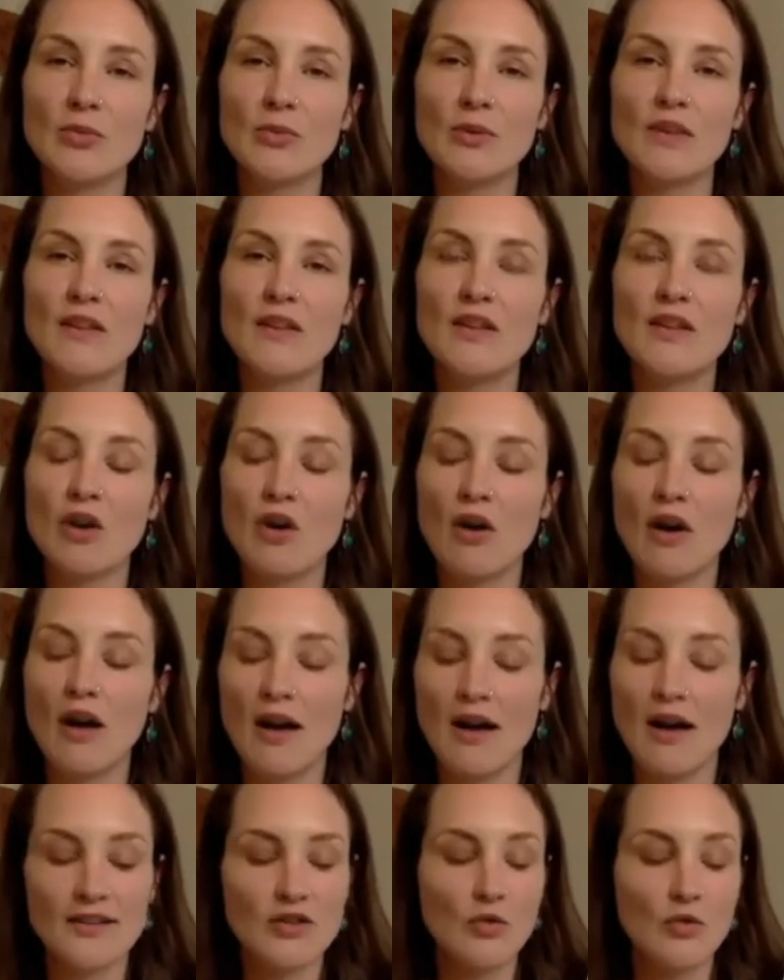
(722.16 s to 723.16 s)
within our
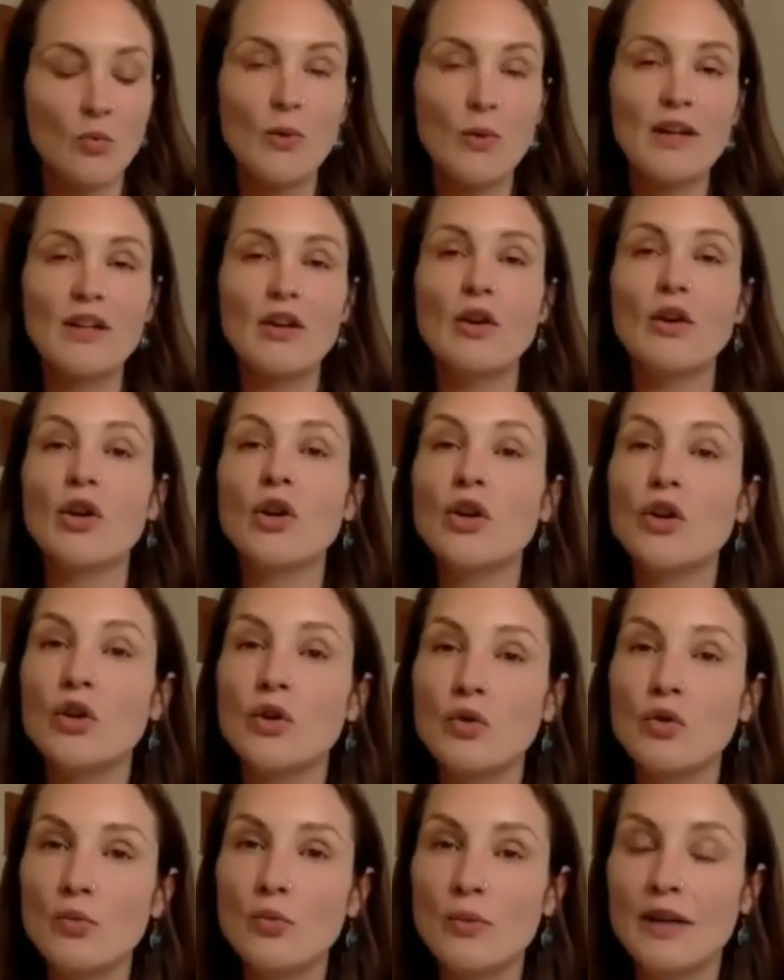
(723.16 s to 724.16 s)
heart. So when our
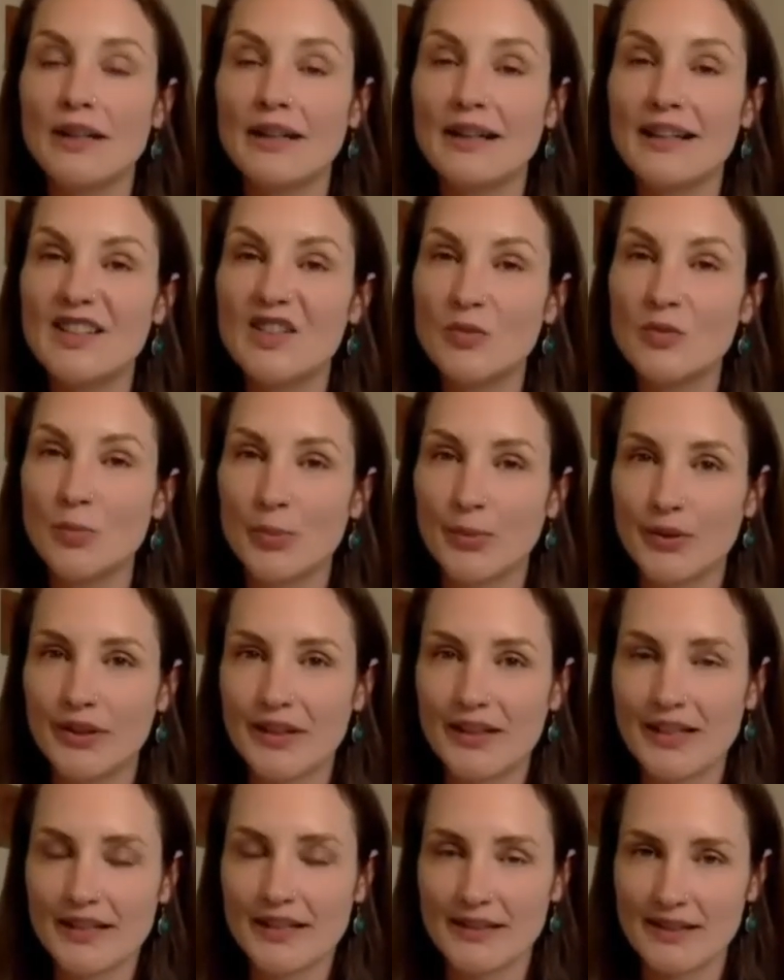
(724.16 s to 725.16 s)
human
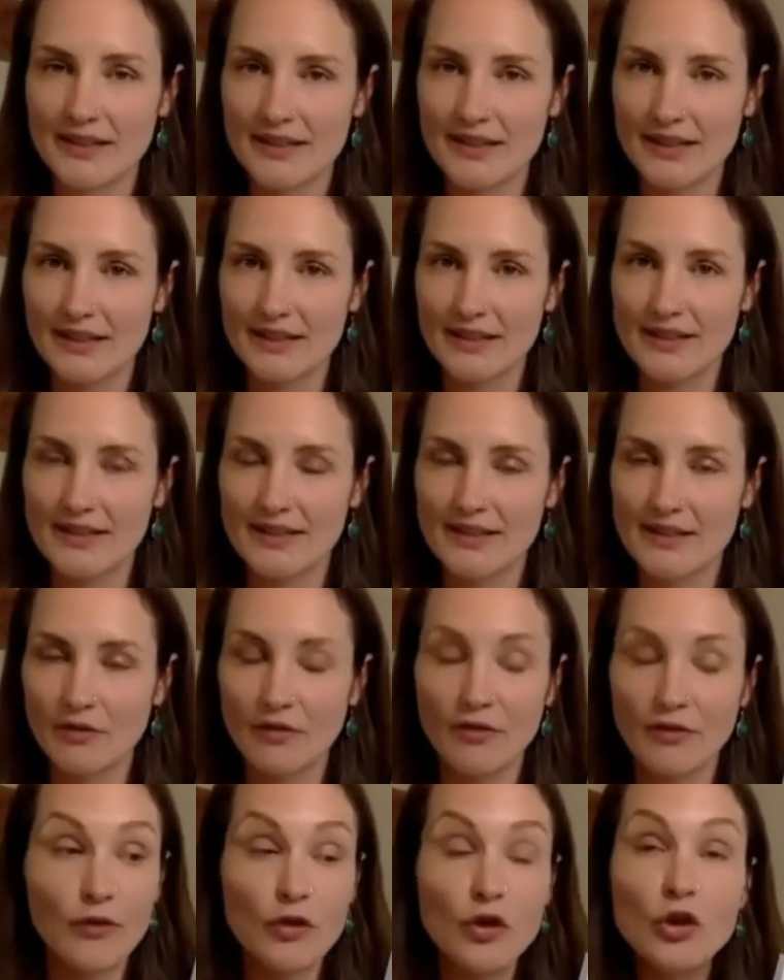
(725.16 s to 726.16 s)
experiences
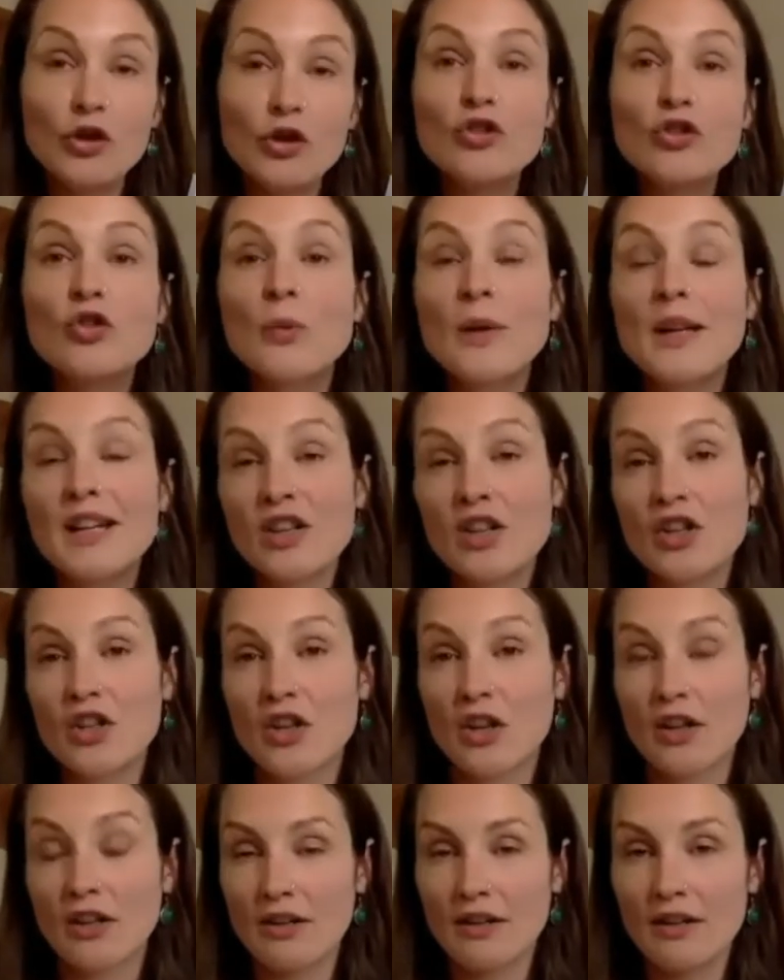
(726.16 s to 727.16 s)

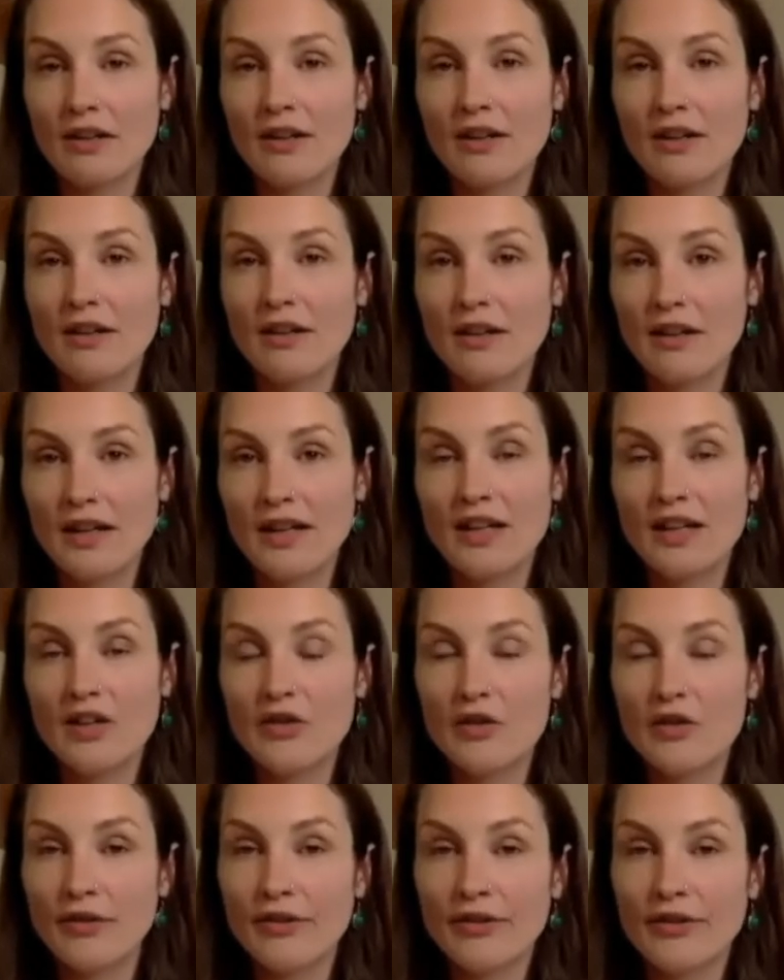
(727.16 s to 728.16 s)
fluctuation in
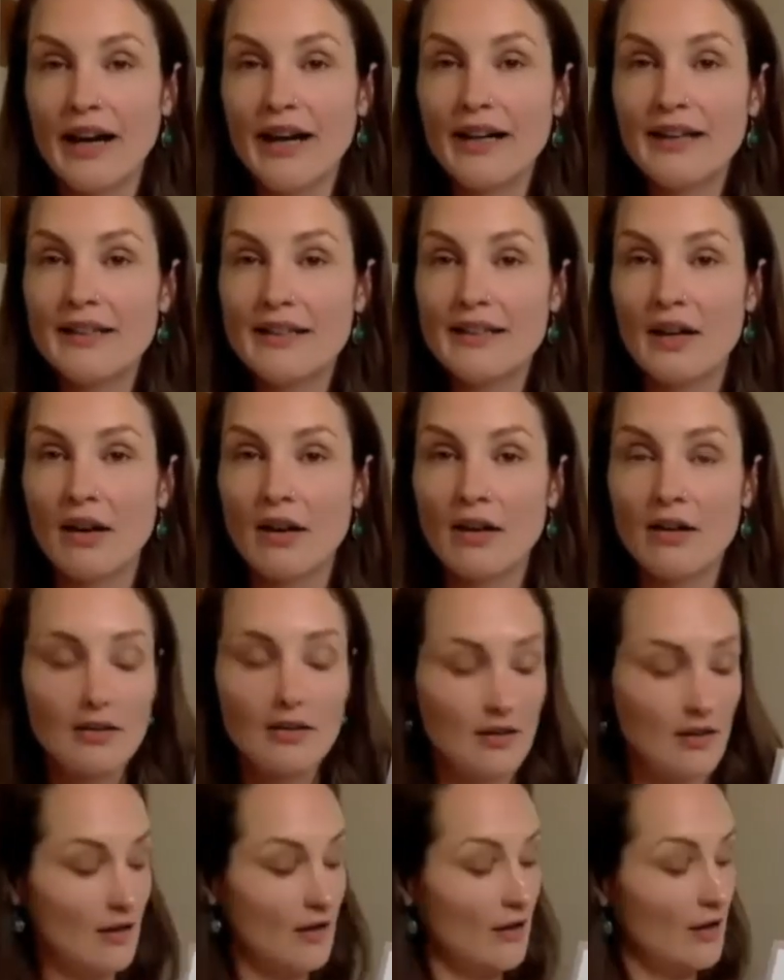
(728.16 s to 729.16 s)
the fractal,
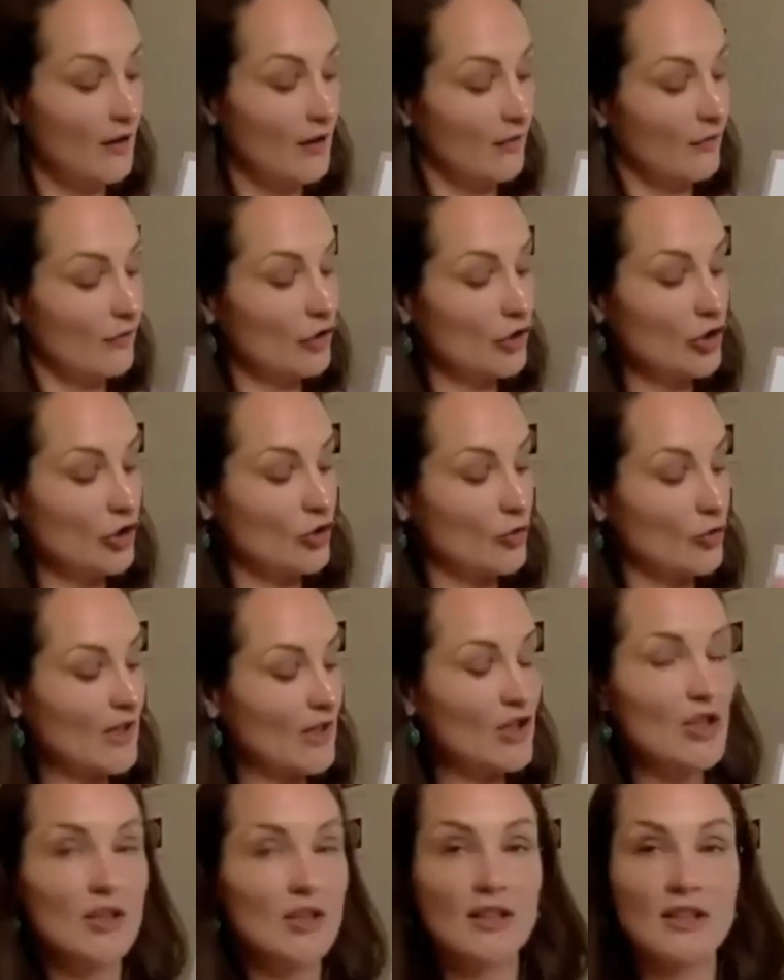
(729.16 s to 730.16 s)

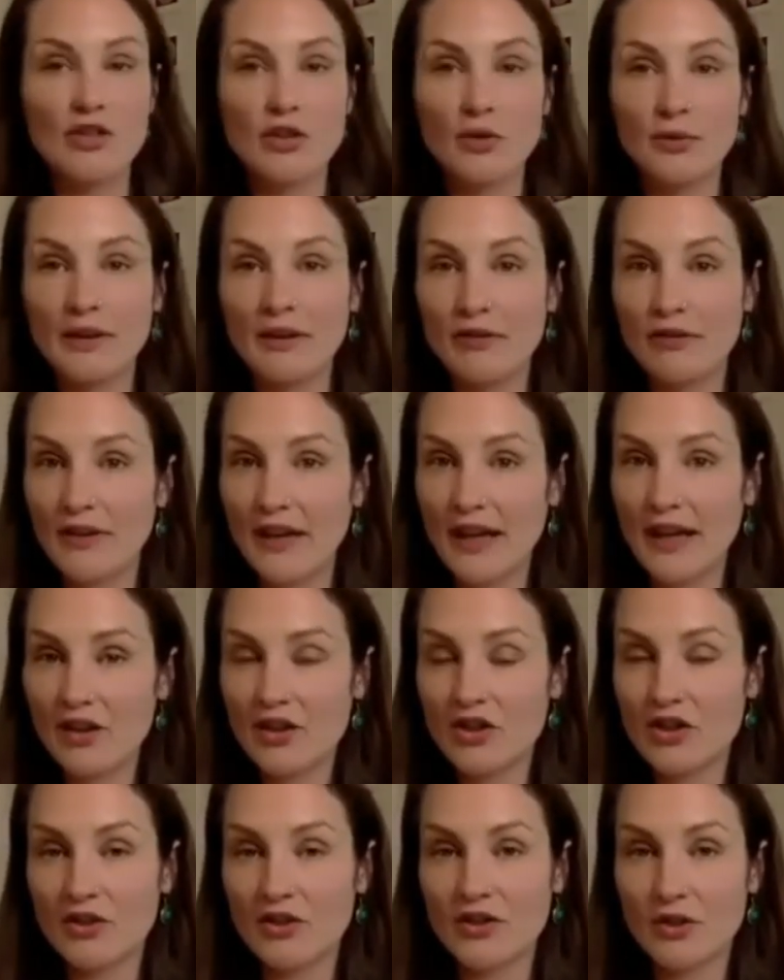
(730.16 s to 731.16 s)
fluctuation in the
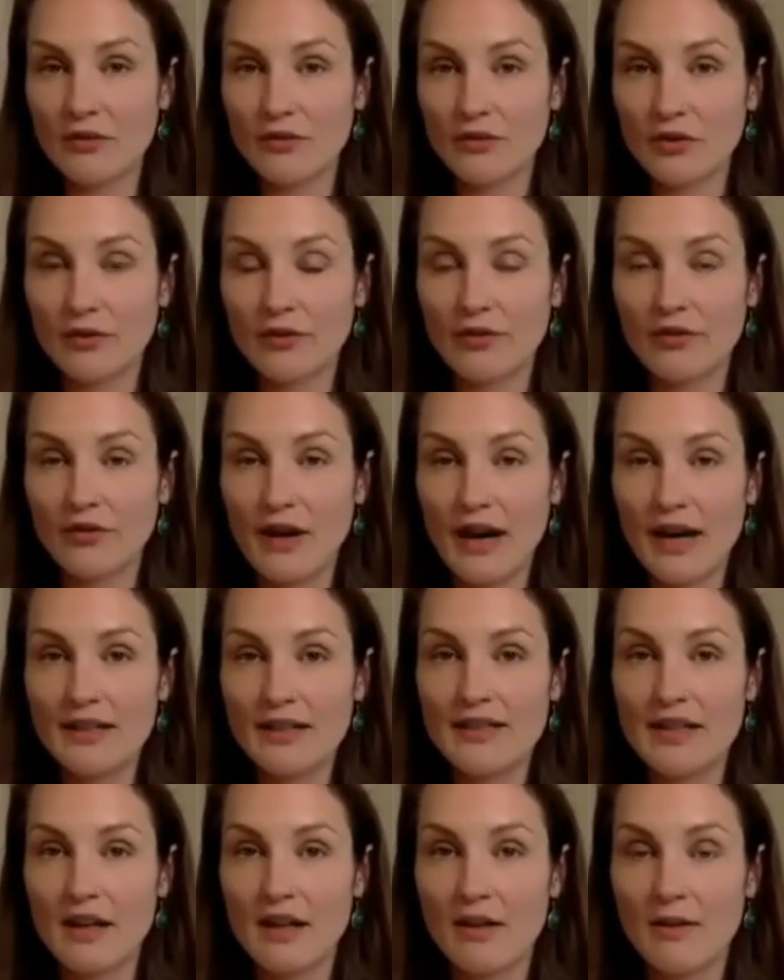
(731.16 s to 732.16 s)
reflections of the
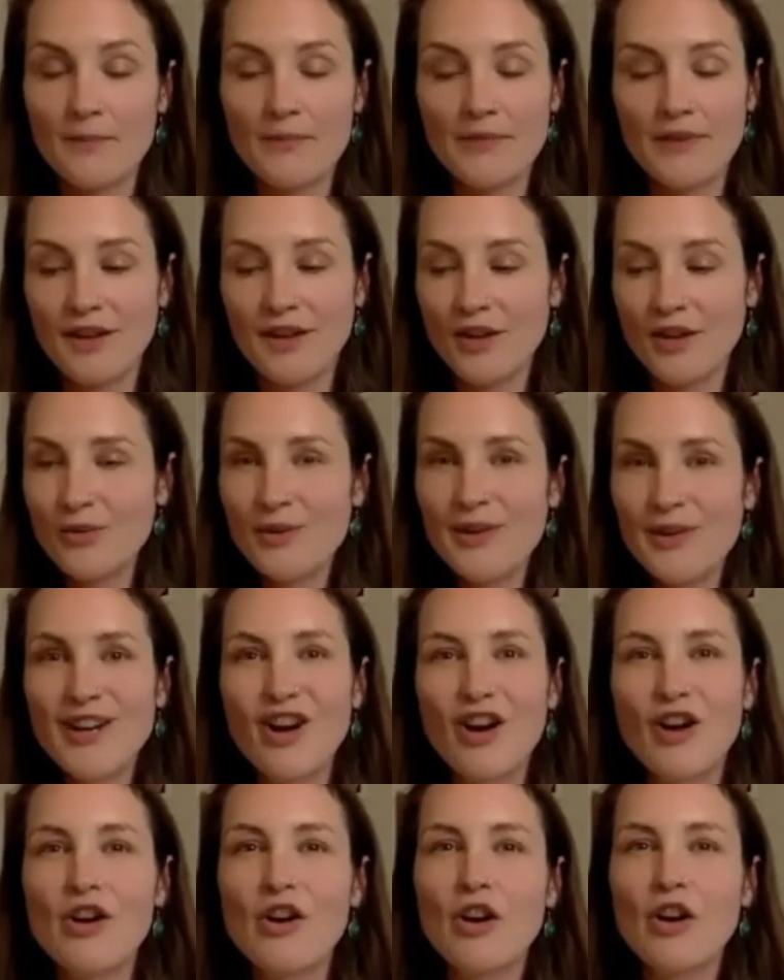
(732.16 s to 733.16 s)
fractal, we
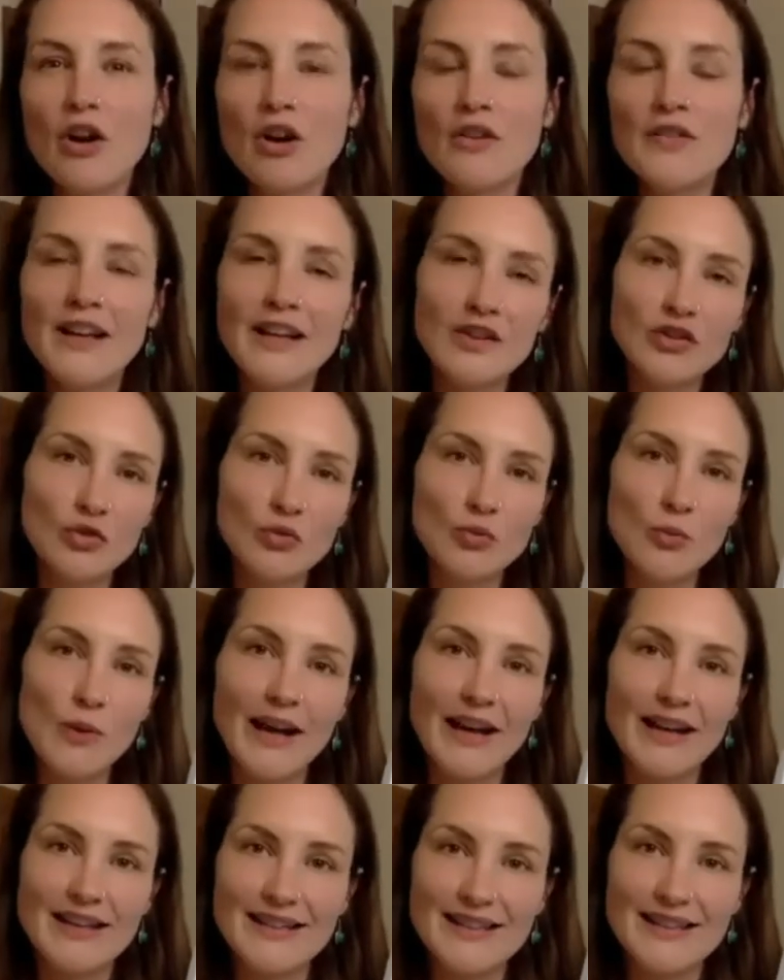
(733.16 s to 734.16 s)
allow that to
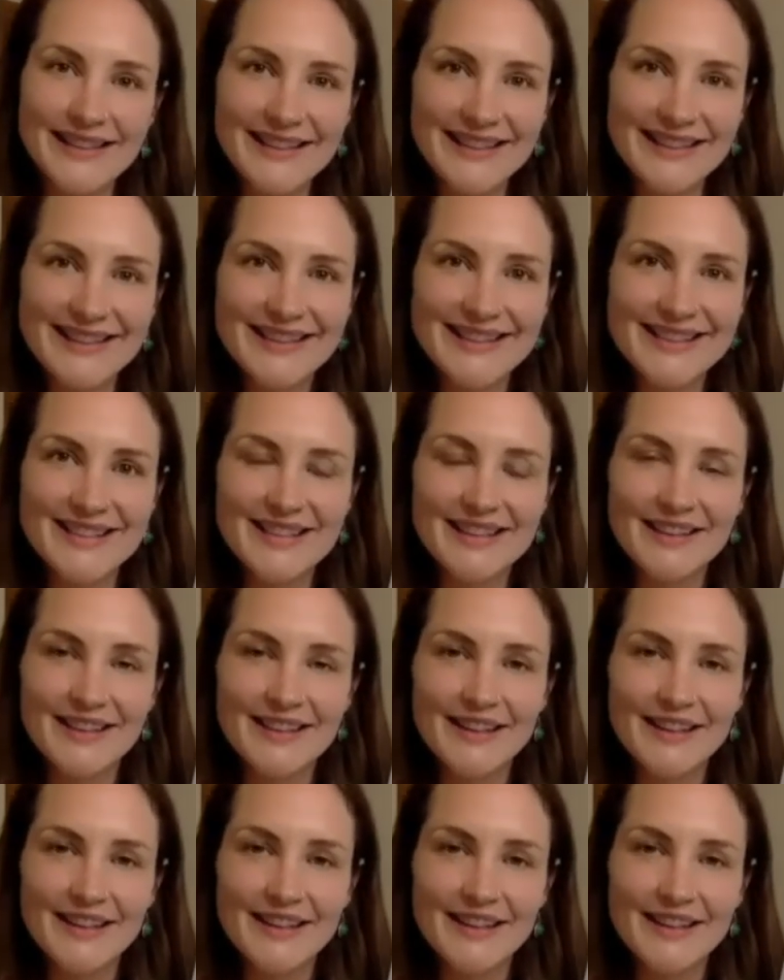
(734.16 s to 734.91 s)
exist.